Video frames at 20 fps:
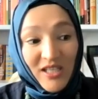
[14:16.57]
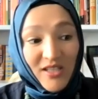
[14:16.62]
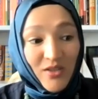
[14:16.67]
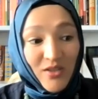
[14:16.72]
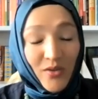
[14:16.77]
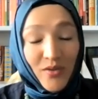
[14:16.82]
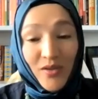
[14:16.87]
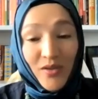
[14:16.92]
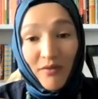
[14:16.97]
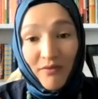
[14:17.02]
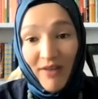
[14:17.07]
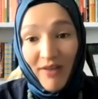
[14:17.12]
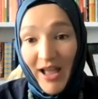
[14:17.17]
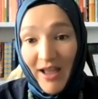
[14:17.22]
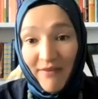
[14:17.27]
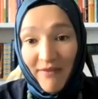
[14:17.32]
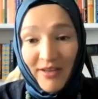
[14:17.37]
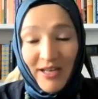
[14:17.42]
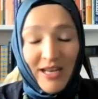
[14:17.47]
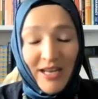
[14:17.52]
your
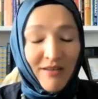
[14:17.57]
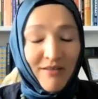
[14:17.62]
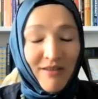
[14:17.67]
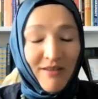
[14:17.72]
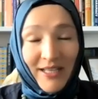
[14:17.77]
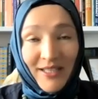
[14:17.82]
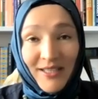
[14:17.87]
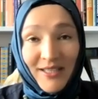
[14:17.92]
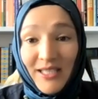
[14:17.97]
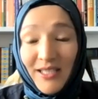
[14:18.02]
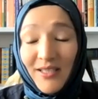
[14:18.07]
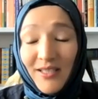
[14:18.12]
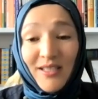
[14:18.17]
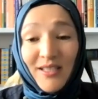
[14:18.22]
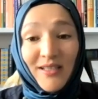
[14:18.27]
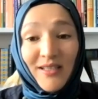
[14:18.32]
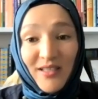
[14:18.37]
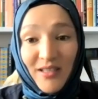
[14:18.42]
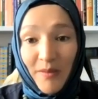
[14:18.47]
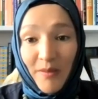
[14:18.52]
survival and
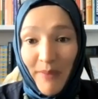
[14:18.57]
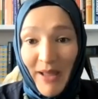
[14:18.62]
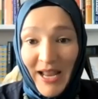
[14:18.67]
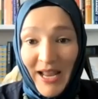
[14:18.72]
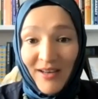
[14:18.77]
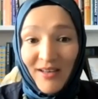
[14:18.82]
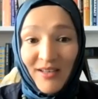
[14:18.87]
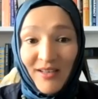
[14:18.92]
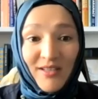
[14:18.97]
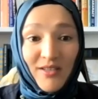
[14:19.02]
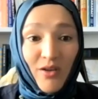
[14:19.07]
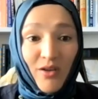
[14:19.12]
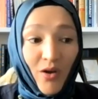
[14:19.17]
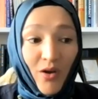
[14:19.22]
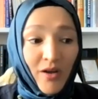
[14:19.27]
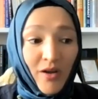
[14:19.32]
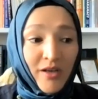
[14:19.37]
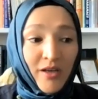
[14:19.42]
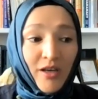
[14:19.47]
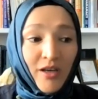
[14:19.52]
existence depends
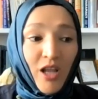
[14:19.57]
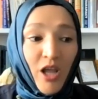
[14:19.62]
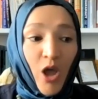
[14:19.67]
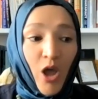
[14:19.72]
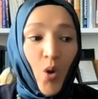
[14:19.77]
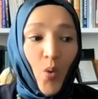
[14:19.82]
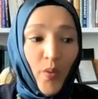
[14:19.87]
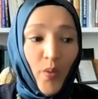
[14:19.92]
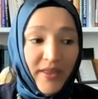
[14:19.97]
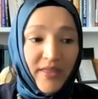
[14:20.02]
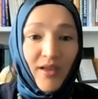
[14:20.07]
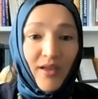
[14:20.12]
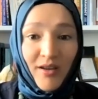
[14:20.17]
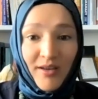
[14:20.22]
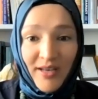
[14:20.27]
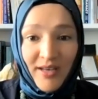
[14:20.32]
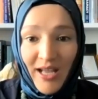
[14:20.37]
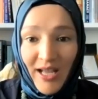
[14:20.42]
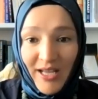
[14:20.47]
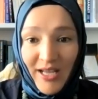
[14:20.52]
on whether or
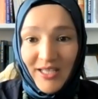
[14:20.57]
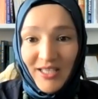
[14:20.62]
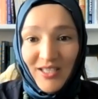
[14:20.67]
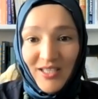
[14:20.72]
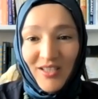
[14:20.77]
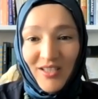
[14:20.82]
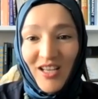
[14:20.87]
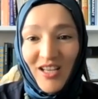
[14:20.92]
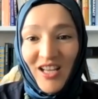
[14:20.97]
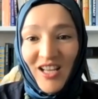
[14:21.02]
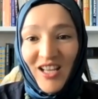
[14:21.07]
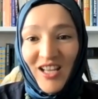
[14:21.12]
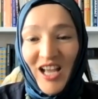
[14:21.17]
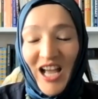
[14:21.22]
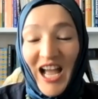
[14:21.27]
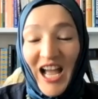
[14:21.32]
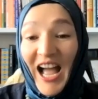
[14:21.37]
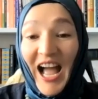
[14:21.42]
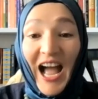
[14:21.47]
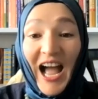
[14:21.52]
not
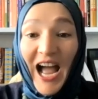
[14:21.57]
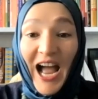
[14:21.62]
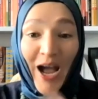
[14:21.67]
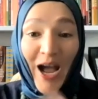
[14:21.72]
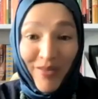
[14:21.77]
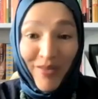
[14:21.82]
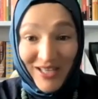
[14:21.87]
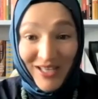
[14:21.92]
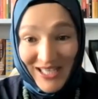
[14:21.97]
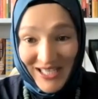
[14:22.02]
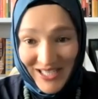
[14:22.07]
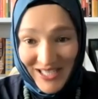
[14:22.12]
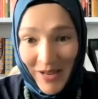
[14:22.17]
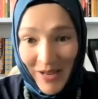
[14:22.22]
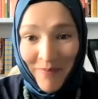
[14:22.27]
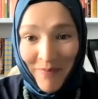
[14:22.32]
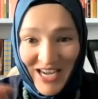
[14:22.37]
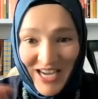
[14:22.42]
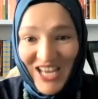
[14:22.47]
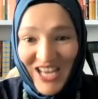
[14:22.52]
how this
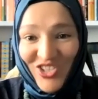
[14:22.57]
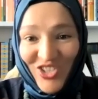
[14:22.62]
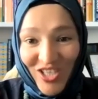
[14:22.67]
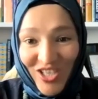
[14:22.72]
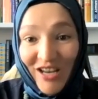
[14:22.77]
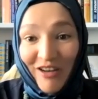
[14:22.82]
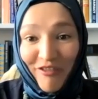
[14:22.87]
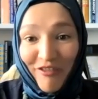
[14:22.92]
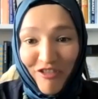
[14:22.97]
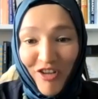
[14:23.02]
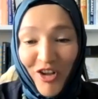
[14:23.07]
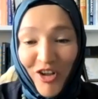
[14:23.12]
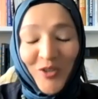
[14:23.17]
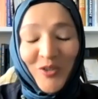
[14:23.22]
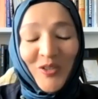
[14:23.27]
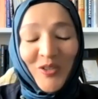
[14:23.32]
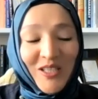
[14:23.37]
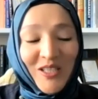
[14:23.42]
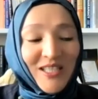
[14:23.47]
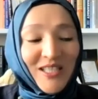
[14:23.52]
examination
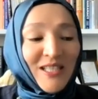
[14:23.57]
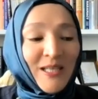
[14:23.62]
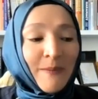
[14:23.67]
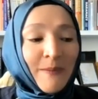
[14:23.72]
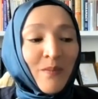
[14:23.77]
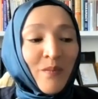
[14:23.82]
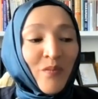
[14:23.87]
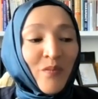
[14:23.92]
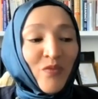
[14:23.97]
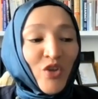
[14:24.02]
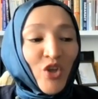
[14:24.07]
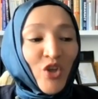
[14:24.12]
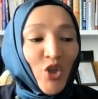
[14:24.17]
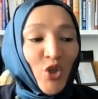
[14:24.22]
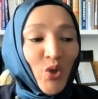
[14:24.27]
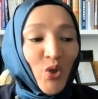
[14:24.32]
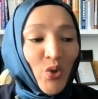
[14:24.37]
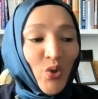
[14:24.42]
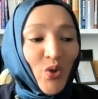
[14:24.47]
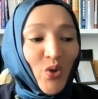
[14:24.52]
unfolds,
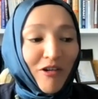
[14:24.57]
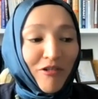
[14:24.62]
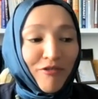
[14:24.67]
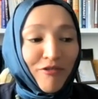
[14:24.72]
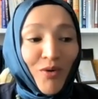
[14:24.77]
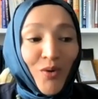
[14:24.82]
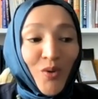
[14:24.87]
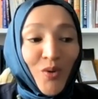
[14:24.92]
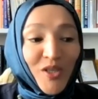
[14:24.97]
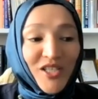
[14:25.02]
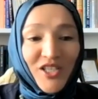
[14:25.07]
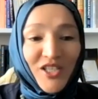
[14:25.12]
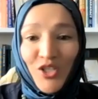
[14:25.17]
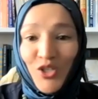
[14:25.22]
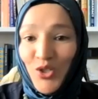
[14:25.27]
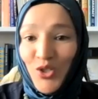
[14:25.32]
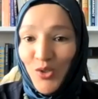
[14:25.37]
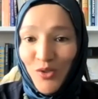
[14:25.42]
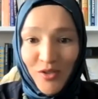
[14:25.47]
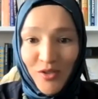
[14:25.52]
you are
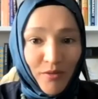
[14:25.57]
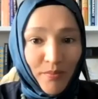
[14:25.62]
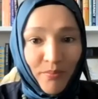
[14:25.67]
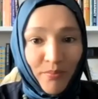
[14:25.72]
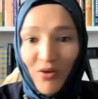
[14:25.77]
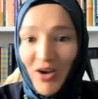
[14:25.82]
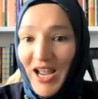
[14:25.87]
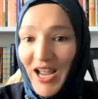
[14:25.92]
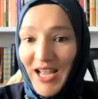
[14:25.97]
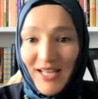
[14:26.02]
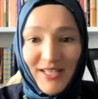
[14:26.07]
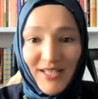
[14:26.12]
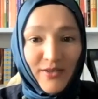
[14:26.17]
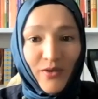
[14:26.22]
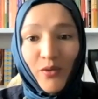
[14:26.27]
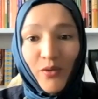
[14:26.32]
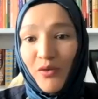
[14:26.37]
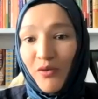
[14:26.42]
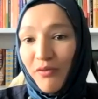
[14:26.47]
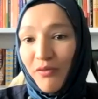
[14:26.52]
forced to suppress
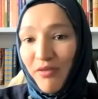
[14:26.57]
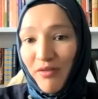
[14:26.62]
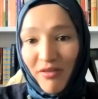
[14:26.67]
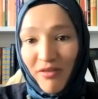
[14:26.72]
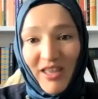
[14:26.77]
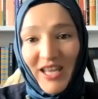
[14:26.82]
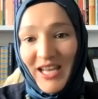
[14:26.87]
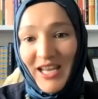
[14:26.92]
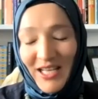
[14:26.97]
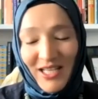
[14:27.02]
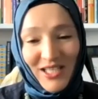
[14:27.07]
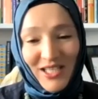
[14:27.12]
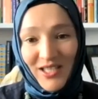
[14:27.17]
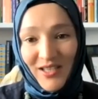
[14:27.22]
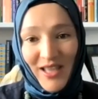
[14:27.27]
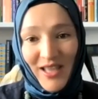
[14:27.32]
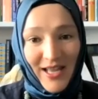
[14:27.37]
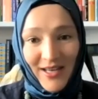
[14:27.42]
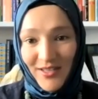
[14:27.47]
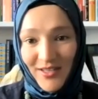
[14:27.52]
all of the things
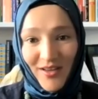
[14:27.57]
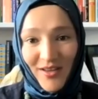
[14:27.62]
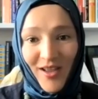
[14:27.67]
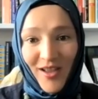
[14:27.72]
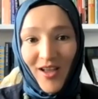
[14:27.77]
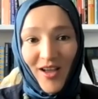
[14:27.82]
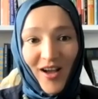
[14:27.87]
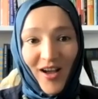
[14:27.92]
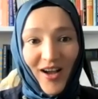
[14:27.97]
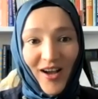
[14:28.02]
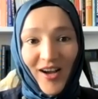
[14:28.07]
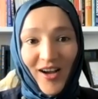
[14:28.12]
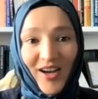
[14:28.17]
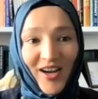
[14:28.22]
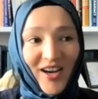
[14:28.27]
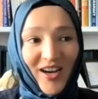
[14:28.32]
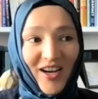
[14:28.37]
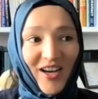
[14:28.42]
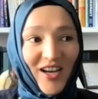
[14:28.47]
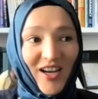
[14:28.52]
that
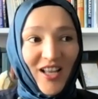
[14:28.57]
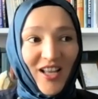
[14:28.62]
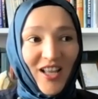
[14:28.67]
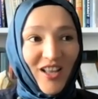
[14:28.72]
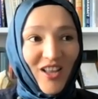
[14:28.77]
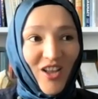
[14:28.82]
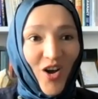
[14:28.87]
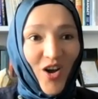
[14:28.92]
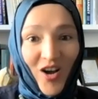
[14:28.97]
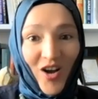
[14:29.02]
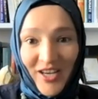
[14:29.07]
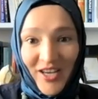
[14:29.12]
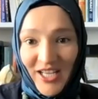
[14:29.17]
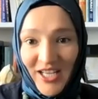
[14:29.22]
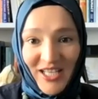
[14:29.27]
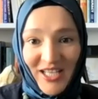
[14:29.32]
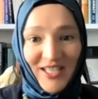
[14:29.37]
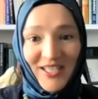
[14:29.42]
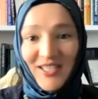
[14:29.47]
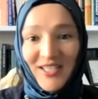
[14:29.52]
are
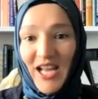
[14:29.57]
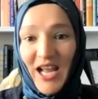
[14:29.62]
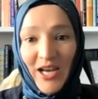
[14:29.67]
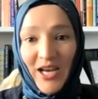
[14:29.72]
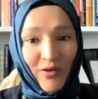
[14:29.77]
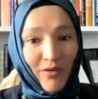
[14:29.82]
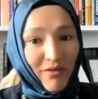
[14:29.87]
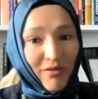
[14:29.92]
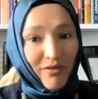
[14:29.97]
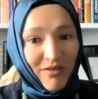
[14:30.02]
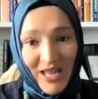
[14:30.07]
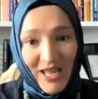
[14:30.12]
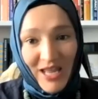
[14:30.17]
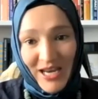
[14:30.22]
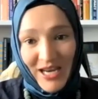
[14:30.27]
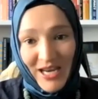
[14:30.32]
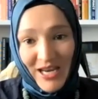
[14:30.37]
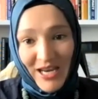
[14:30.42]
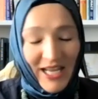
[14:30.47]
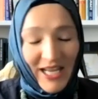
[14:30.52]
honest and
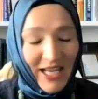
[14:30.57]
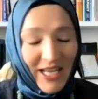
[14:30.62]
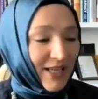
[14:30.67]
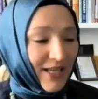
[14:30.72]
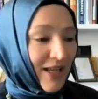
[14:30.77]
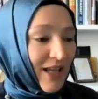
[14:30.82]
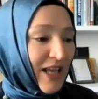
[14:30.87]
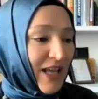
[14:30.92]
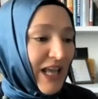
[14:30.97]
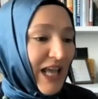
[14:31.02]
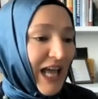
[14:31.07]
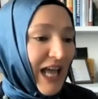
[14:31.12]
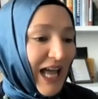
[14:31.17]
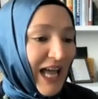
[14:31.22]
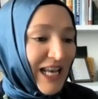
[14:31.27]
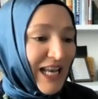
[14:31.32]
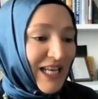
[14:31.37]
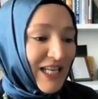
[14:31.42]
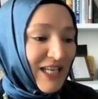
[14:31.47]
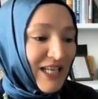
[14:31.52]
authentic.
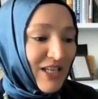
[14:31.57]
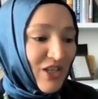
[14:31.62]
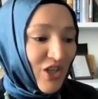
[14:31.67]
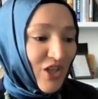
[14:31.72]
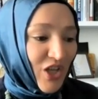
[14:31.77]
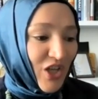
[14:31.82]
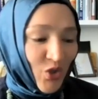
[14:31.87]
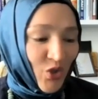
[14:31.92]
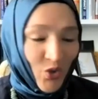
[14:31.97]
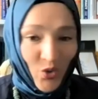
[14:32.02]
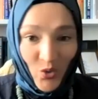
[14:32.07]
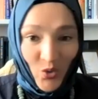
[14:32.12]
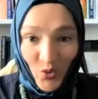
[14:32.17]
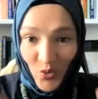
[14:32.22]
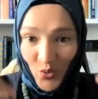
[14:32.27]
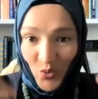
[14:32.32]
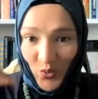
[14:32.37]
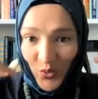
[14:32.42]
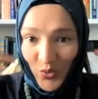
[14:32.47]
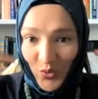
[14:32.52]
And
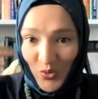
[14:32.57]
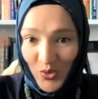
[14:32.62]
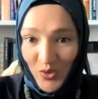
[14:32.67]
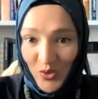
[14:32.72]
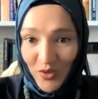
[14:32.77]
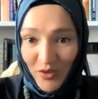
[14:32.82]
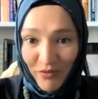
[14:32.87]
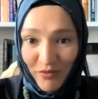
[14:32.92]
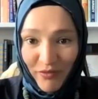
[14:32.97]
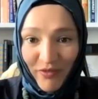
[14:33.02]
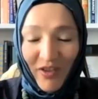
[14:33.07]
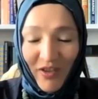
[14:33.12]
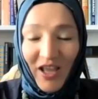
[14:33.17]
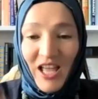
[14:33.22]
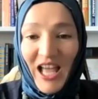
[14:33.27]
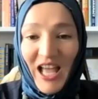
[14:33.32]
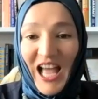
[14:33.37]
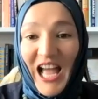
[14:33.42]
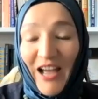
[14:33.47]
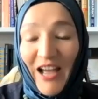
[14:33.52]
you sort of
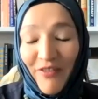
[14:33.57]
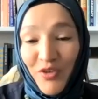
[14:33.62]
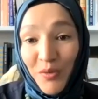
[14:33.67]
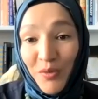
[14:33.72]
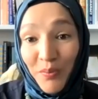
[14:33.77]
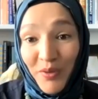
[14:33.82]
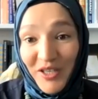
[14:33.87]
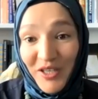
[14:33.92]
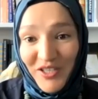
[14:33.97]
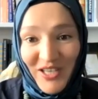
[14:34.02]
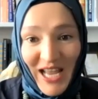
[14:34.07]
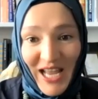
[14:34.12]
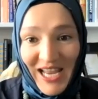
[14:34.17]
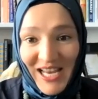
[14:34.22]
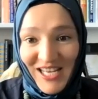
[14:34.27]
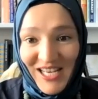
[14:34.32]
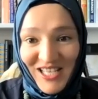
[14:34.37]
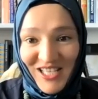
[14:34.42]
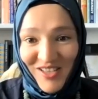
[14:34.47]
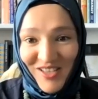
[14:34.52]
have to
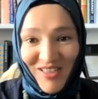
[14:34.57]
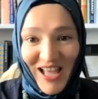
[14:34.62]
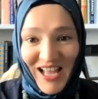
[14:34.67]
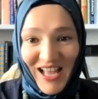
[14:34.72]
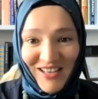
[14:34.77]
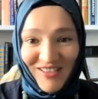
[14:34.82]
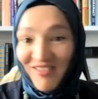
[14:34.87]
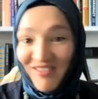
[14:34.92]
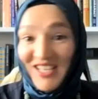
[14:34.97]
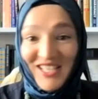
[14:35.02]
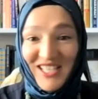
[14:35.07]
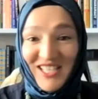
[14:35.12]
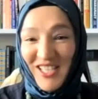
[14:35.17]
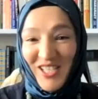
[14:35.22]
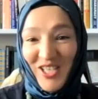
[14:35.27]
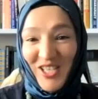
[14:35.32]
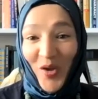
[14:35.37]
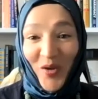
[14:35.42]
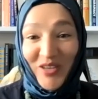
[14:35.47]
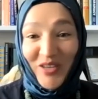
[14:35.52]
pretend that this is
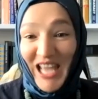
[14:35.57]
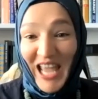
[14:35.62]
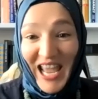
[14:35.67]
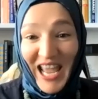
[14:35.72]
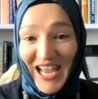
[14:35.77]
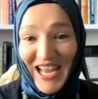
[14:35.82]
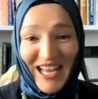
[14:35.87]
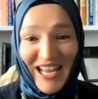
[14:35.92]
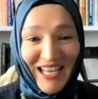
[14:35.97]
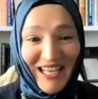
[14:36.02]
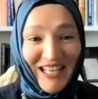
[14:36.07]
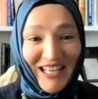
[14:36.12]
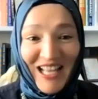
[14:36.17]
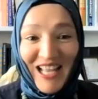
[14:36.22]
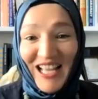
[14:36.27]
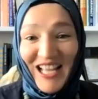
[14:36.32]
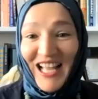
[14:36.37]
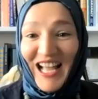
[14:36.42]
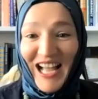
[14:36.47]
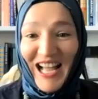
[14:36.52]
an okay
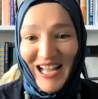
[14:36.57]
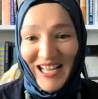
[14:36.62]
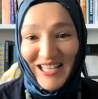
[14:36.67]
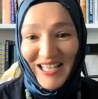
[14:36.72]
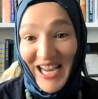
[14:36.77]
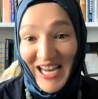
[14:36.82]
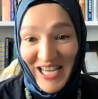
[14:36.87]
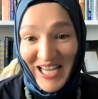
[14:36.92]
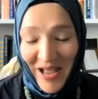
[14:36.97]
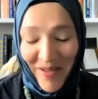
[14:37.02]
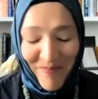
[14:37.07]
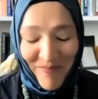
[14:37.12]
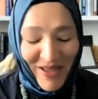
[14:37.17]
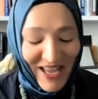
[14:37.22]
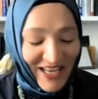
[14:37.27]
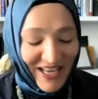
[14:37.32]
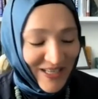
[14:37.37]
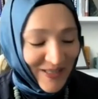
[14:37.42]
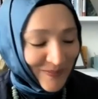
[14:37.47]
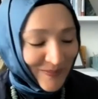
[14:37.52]

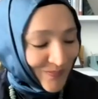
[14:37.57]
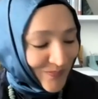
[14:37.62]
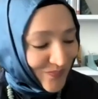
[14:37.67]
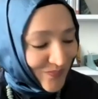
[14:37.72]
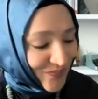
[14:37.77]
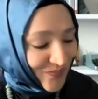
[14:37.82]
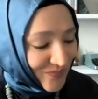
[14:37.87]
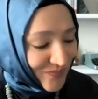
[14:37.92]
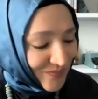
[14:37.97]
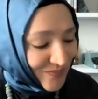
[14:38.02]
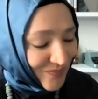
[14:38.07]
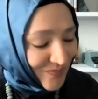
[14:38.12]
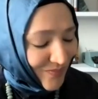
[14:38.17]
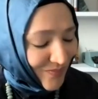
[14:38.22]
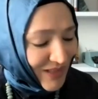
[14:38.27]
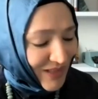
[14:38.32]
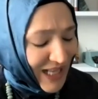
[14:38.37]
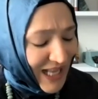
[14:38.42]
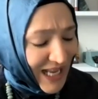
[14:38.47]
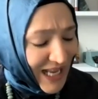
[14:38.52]
dynamic.
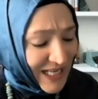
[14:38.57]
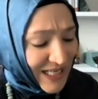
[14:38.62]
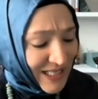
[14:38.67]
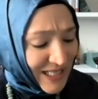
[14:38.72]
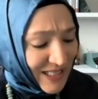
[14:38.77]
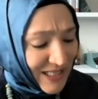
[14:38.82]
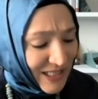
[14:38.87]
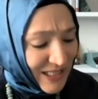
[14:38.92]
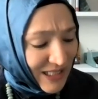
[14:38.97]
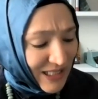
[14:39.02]
And